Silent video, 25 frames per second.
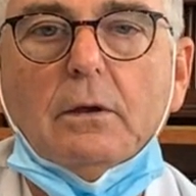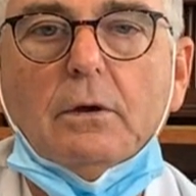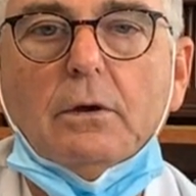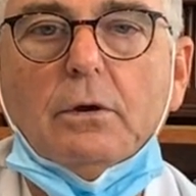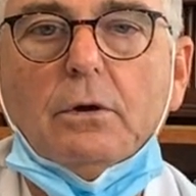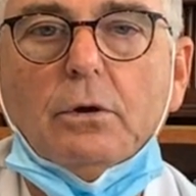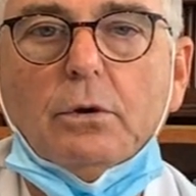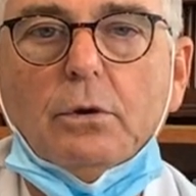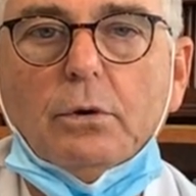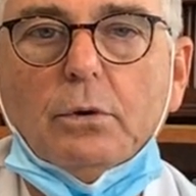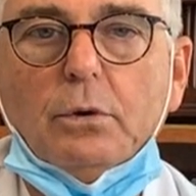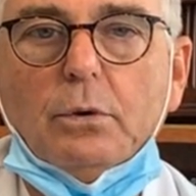
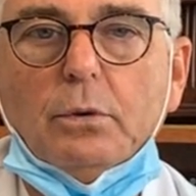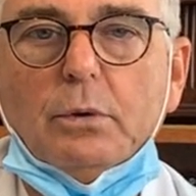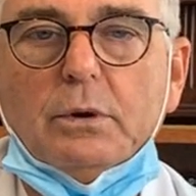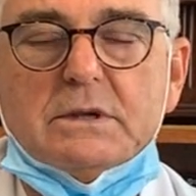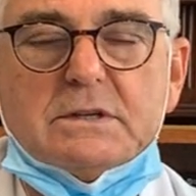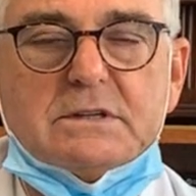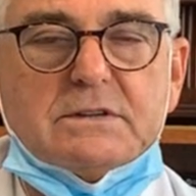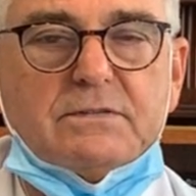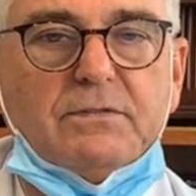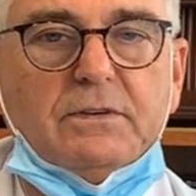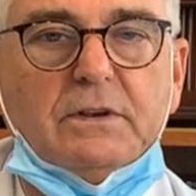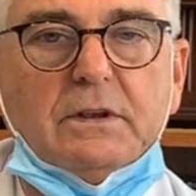who
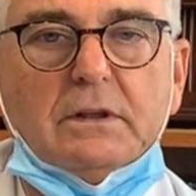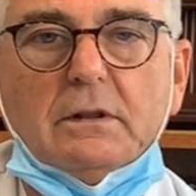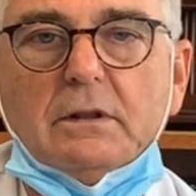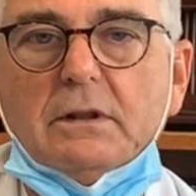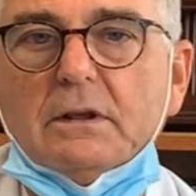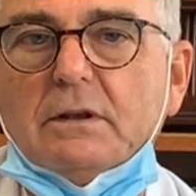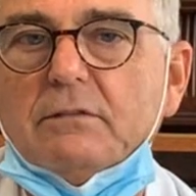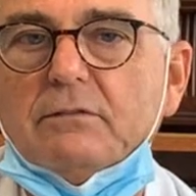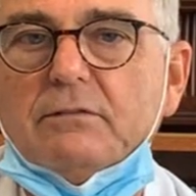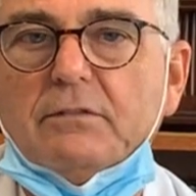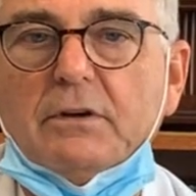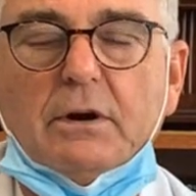is
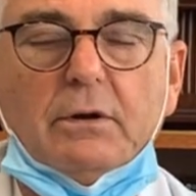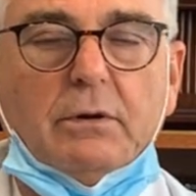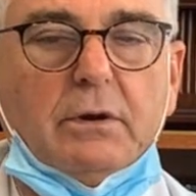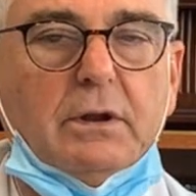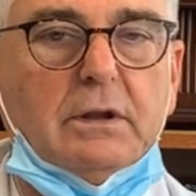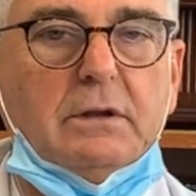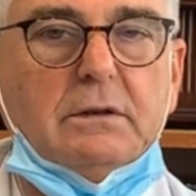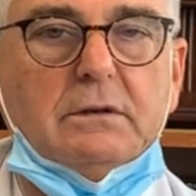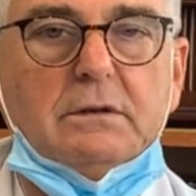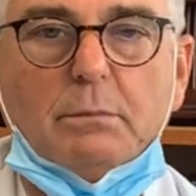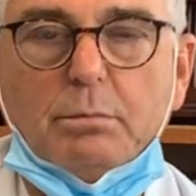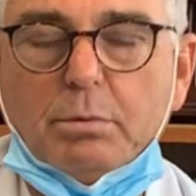feeling
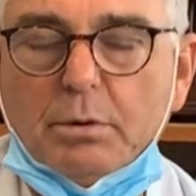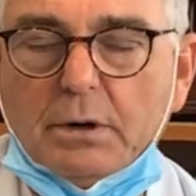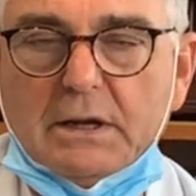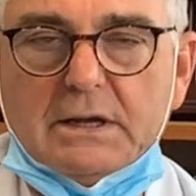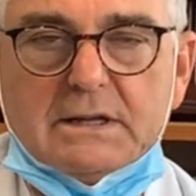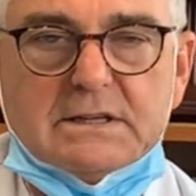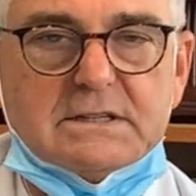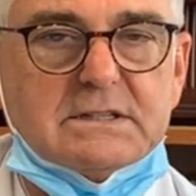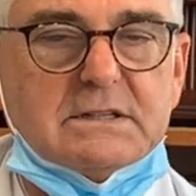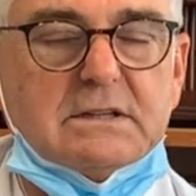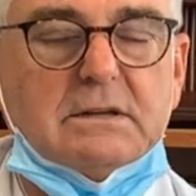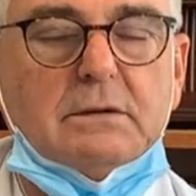very
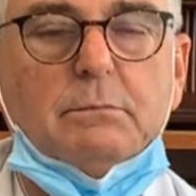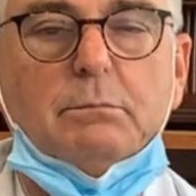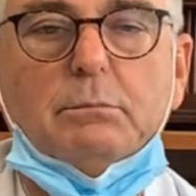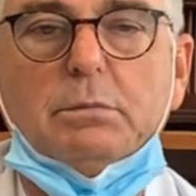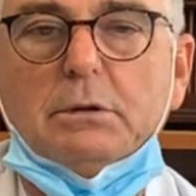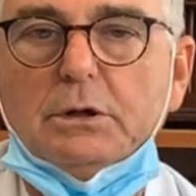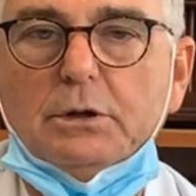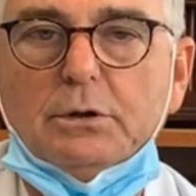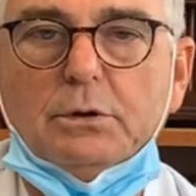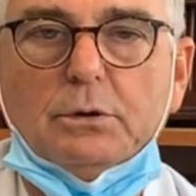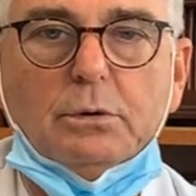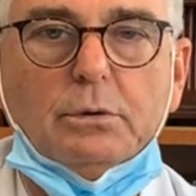depressed and
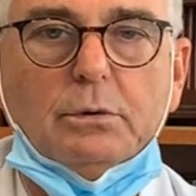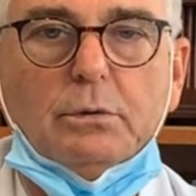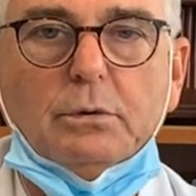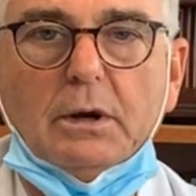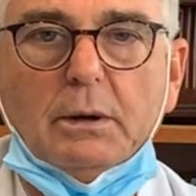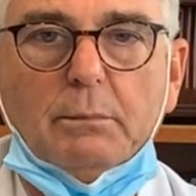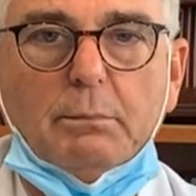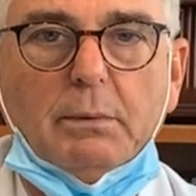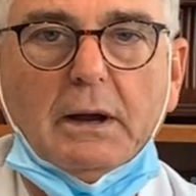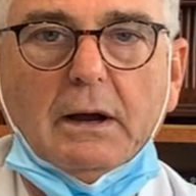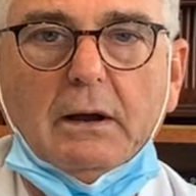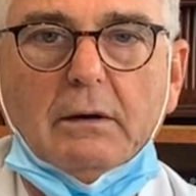blue
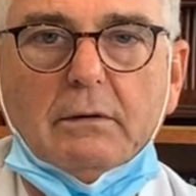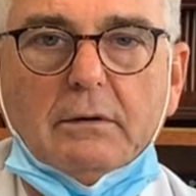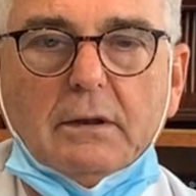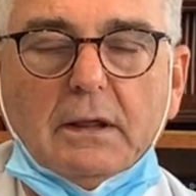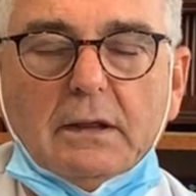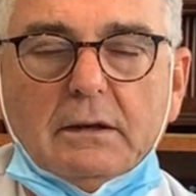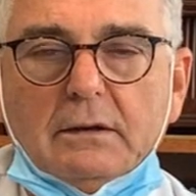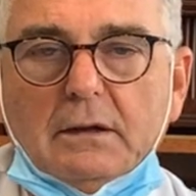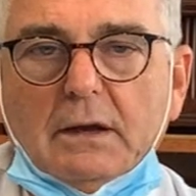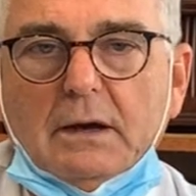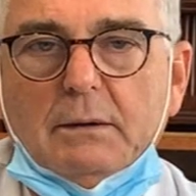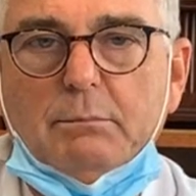about
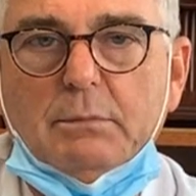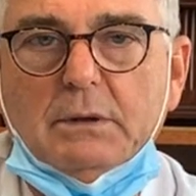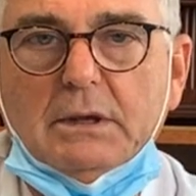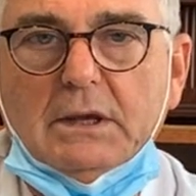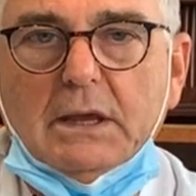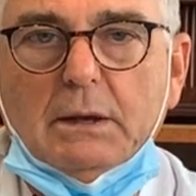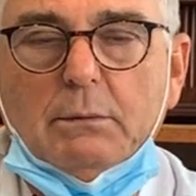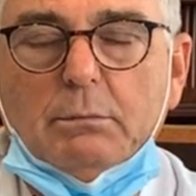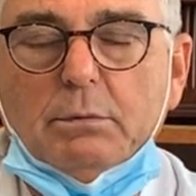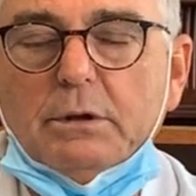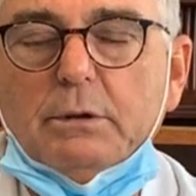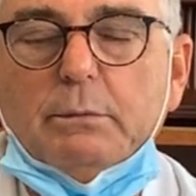not
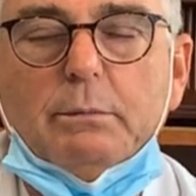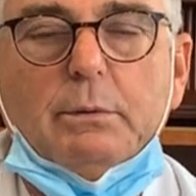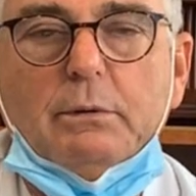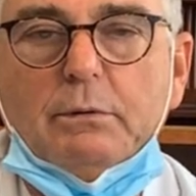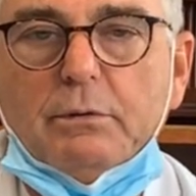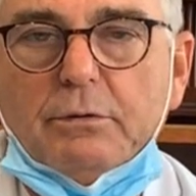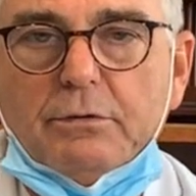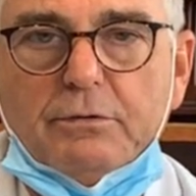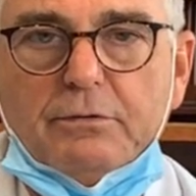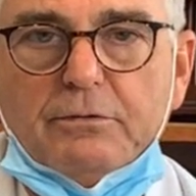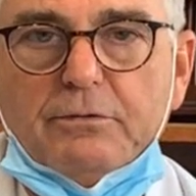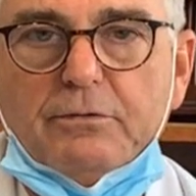being able to be
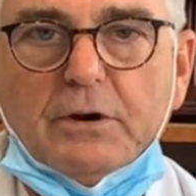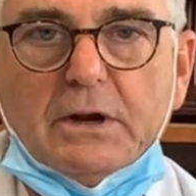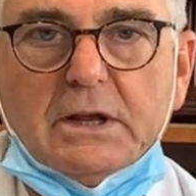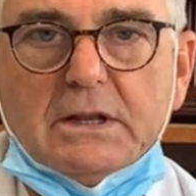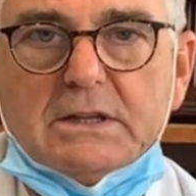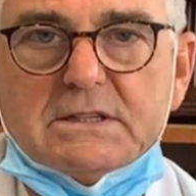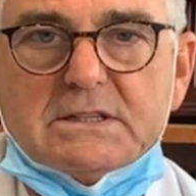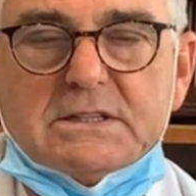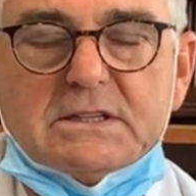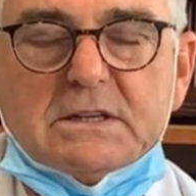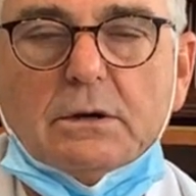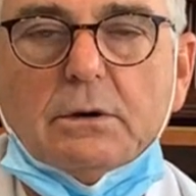with her
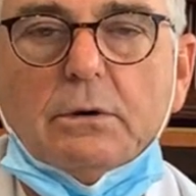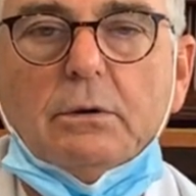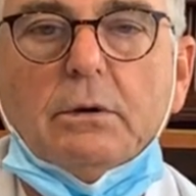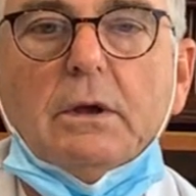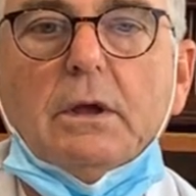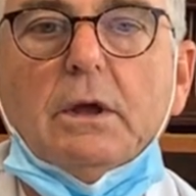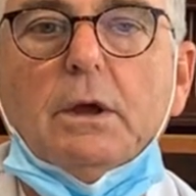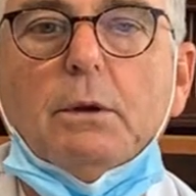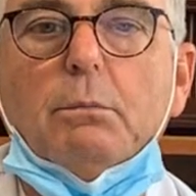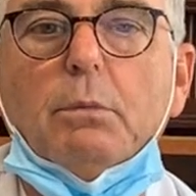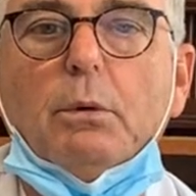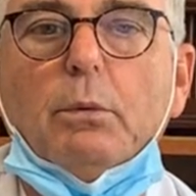friends.
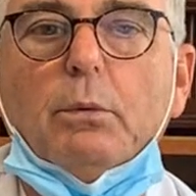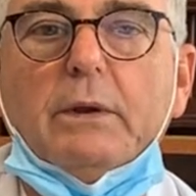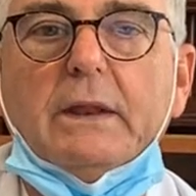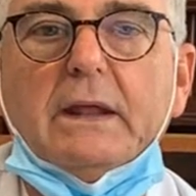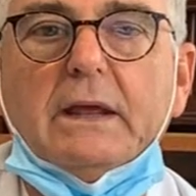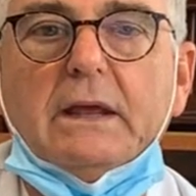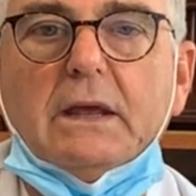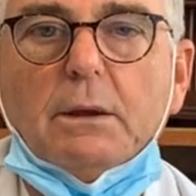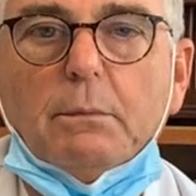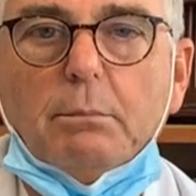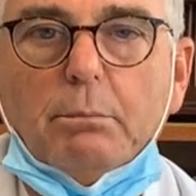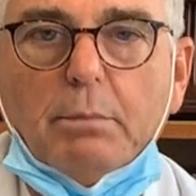But when
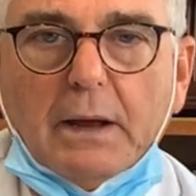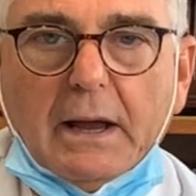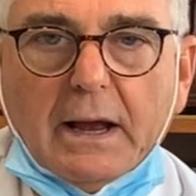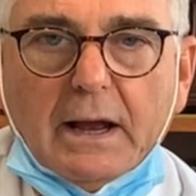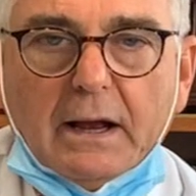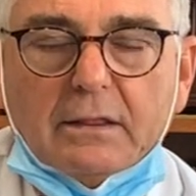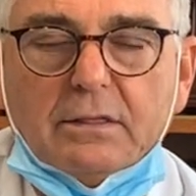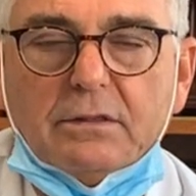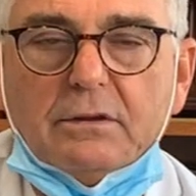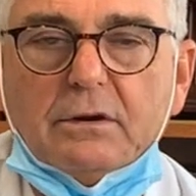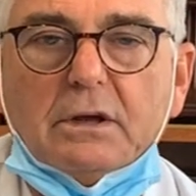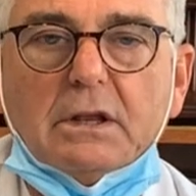they get
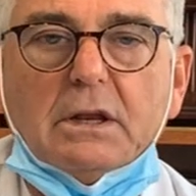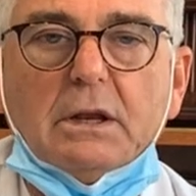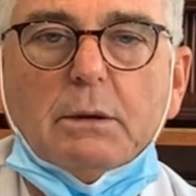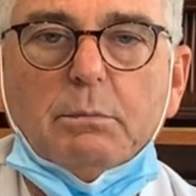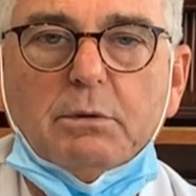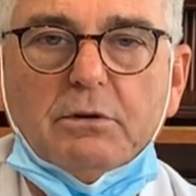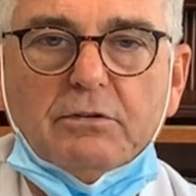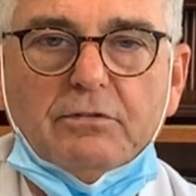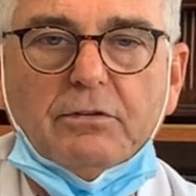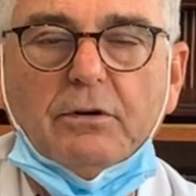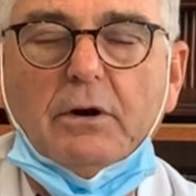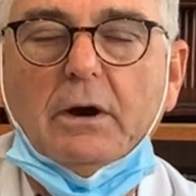back, they're going to
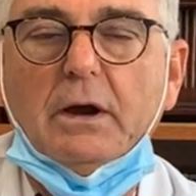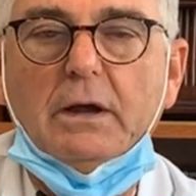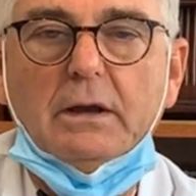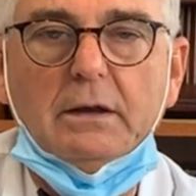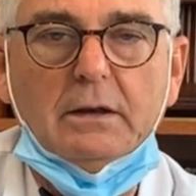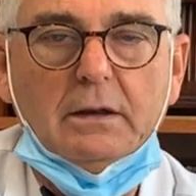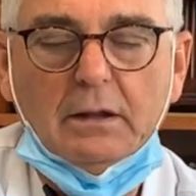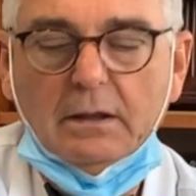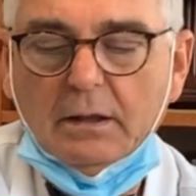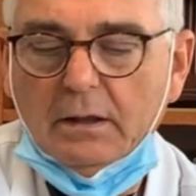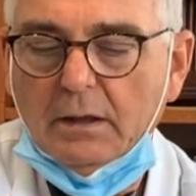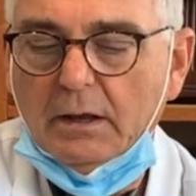be fine.
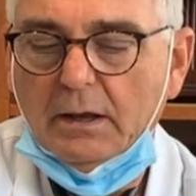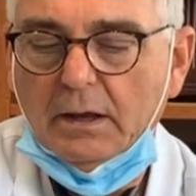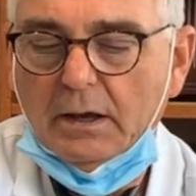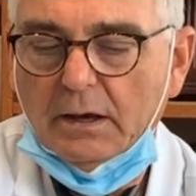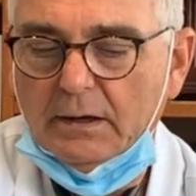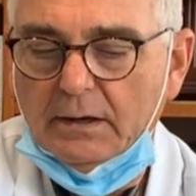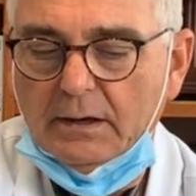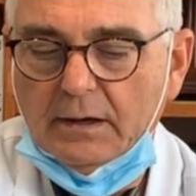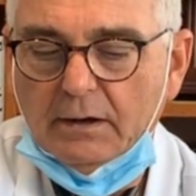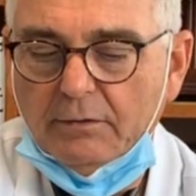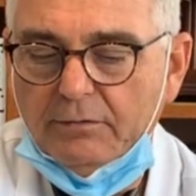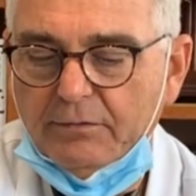
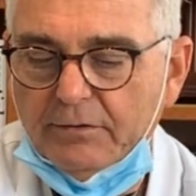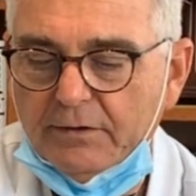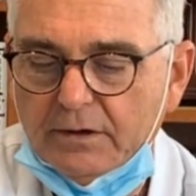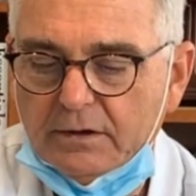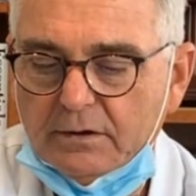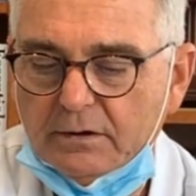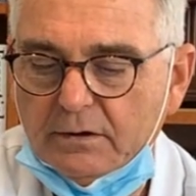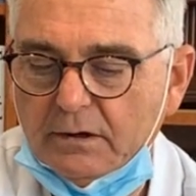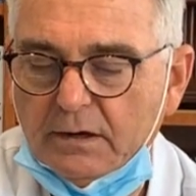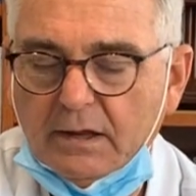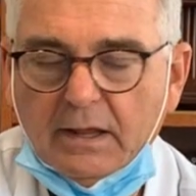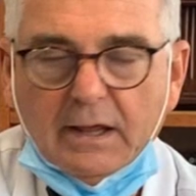And I don't
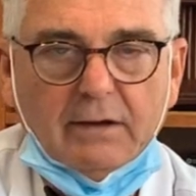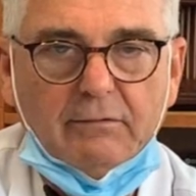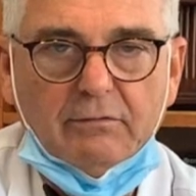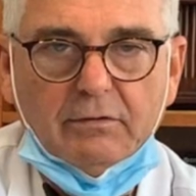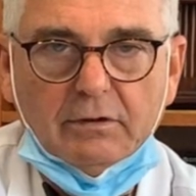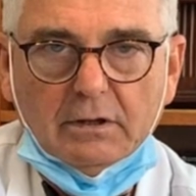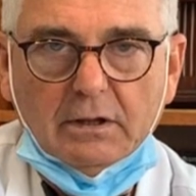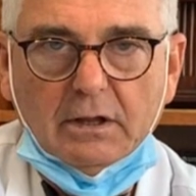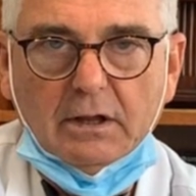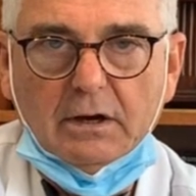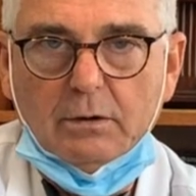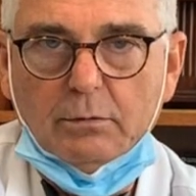think you're going to have a
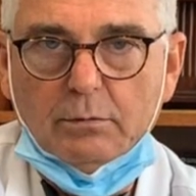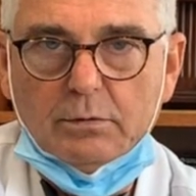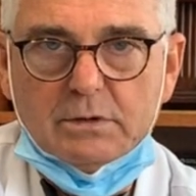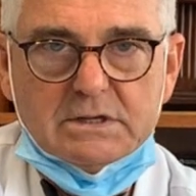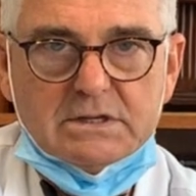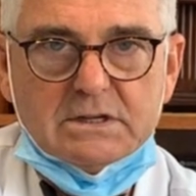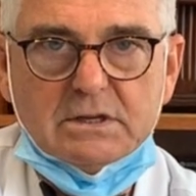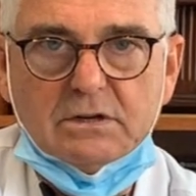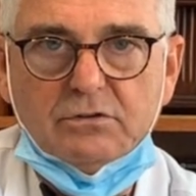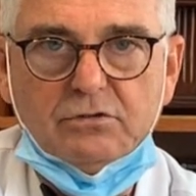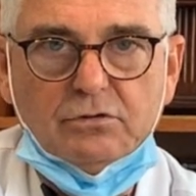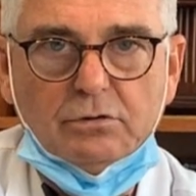lot of
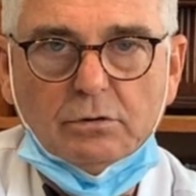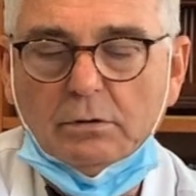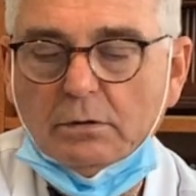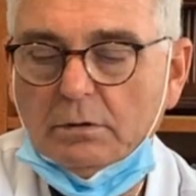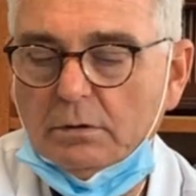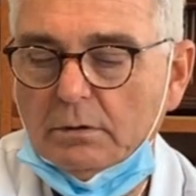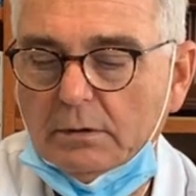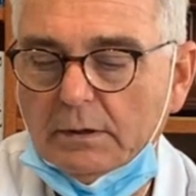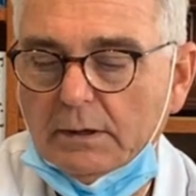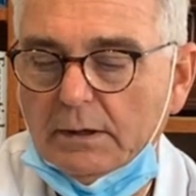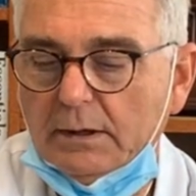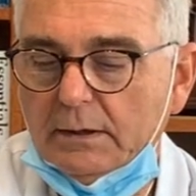
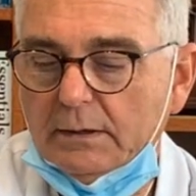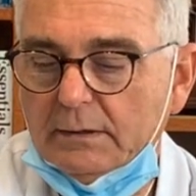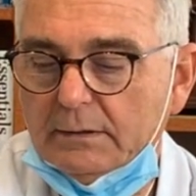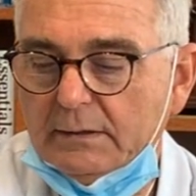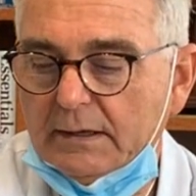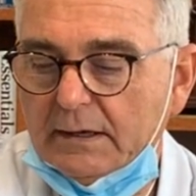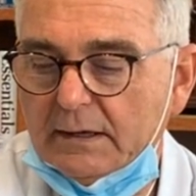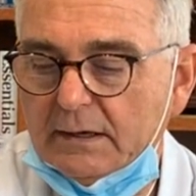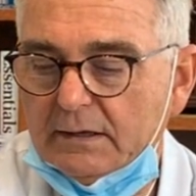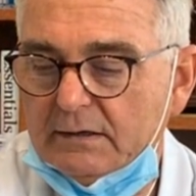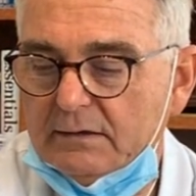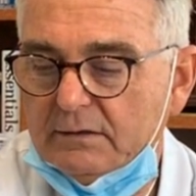residual
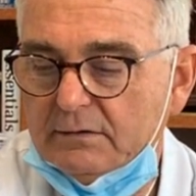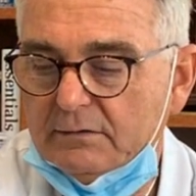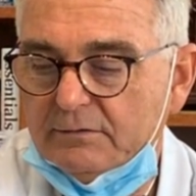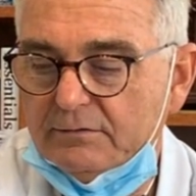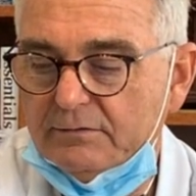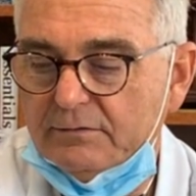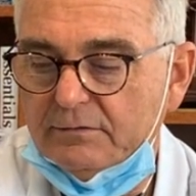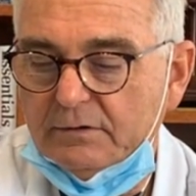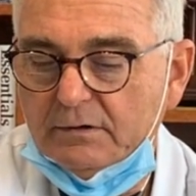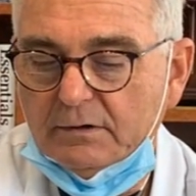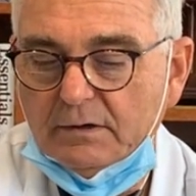negative